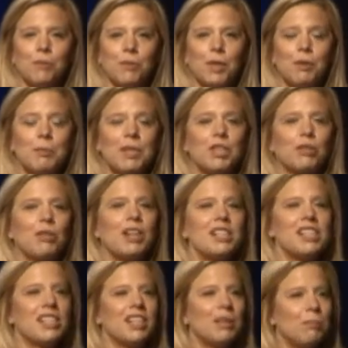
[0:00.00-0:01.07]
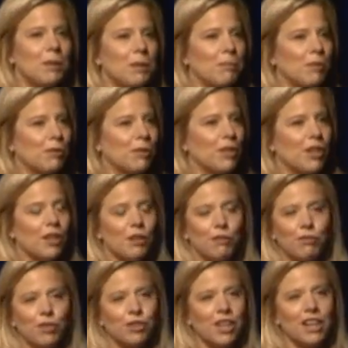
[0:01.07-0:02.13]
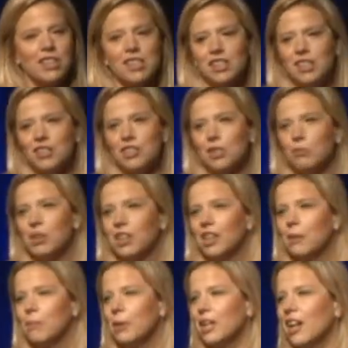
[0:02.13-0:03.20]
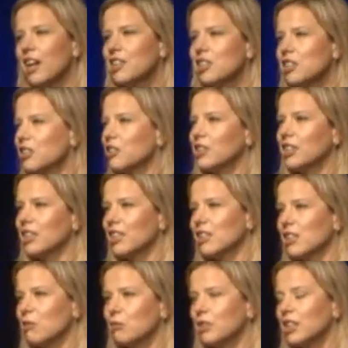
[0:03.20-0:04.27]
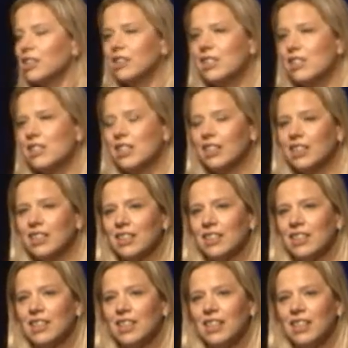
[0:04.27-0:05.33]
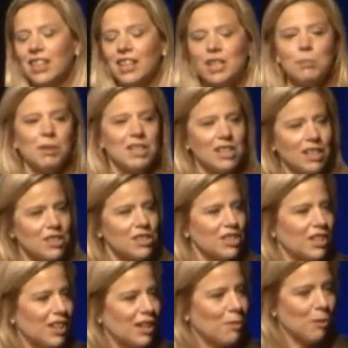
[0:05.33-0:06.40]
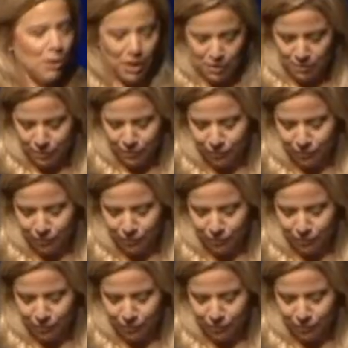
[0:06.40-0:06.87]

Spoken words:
it would be great to keep people for lots of years in one company. I just don't think it's a realistic expectation anymore.